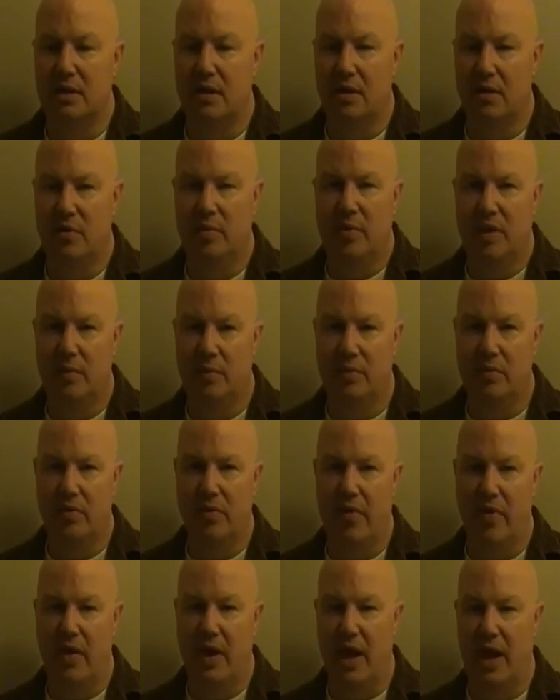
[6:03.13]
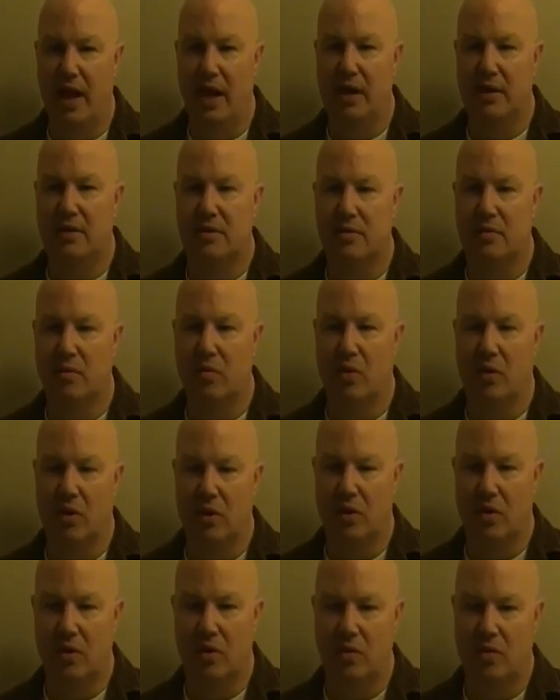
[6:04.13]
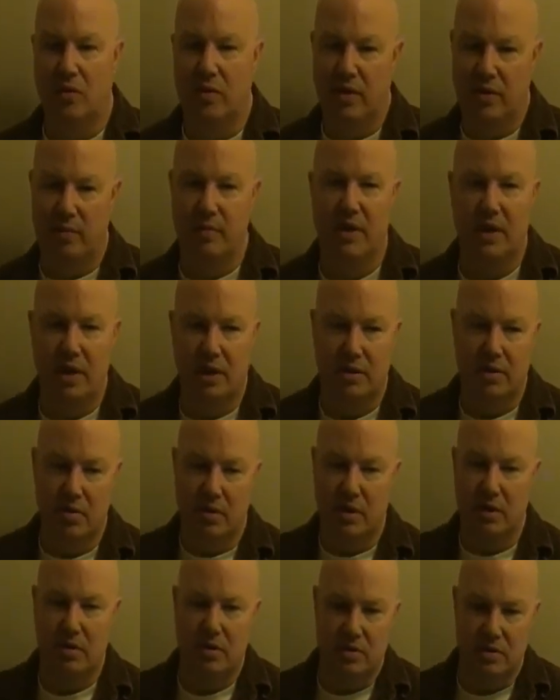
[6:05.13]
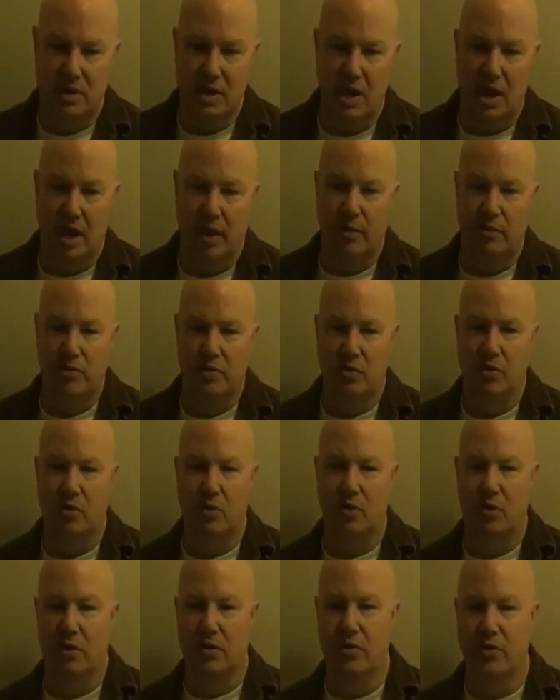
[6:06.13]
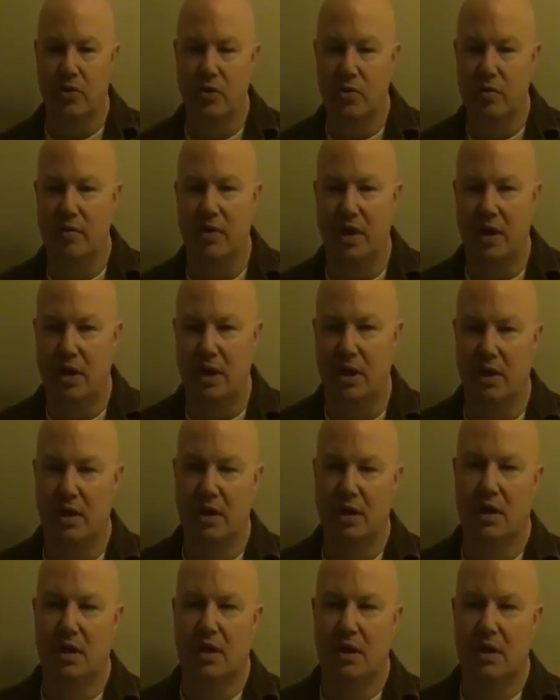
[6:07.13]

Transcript: to other people that were with me during those times or knew me